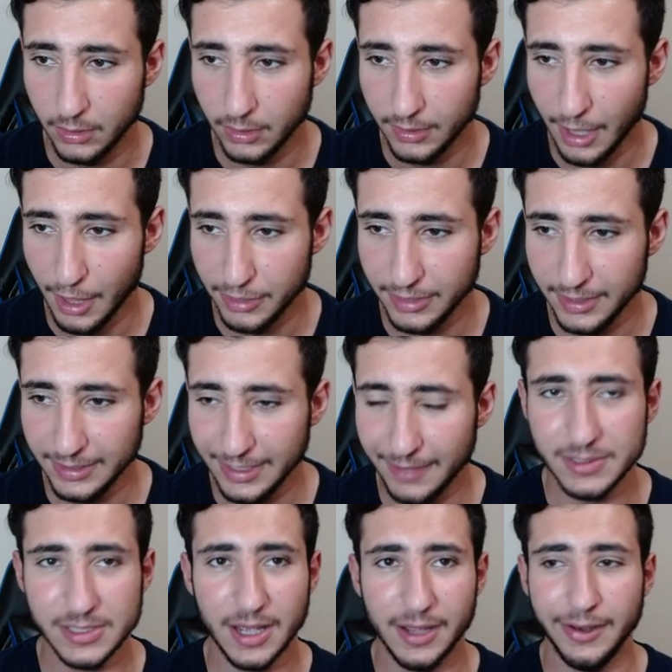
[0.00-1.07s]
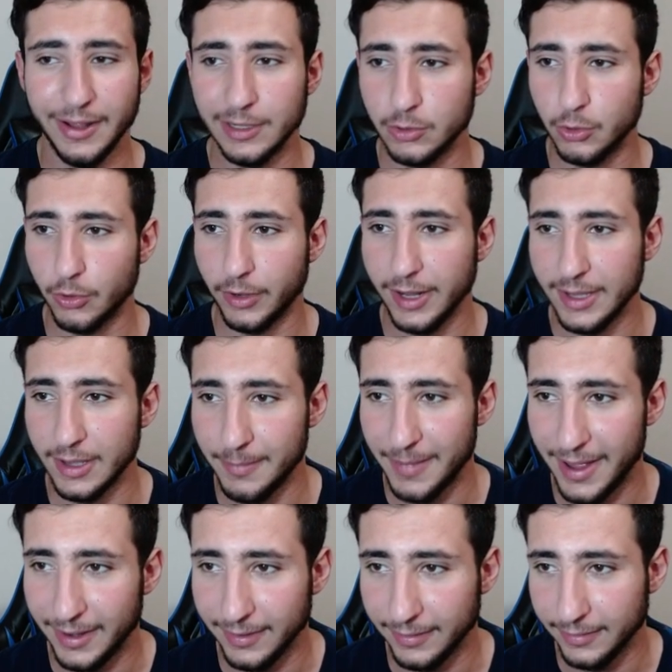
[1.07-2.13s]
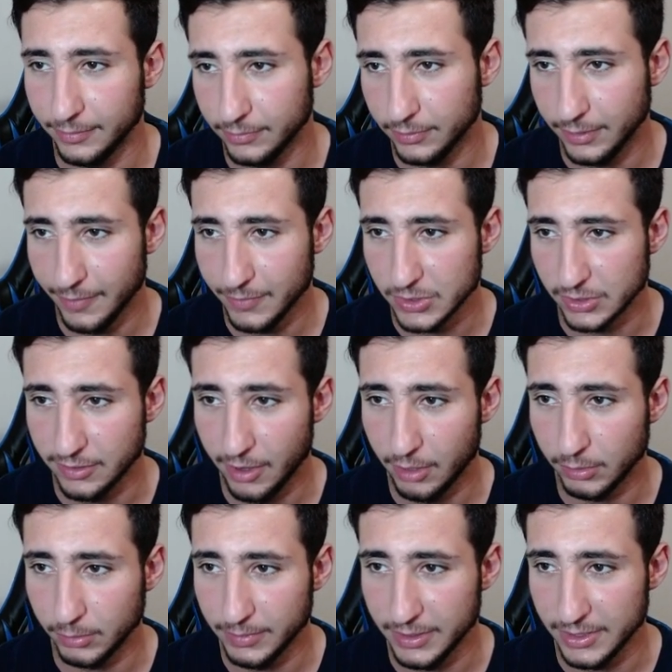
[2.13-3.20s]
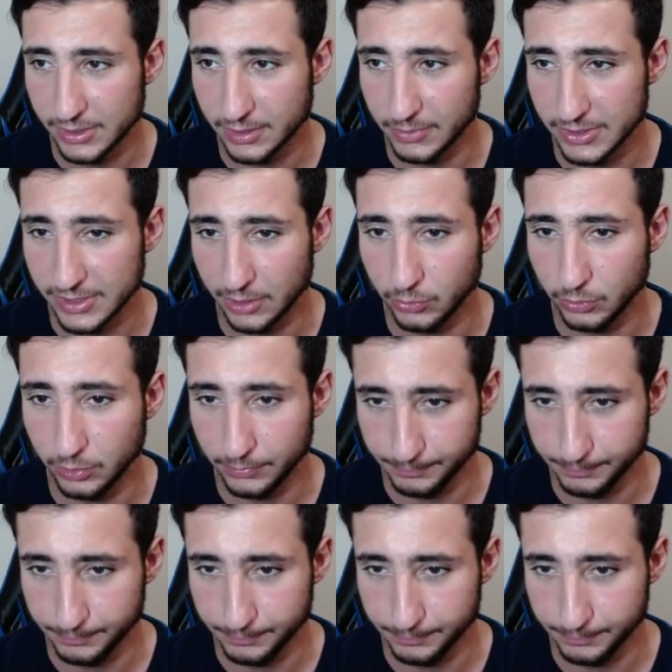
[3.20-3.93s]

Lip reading: I think that was Angel Correa, man. That was a terrible miss. Come on, Saul.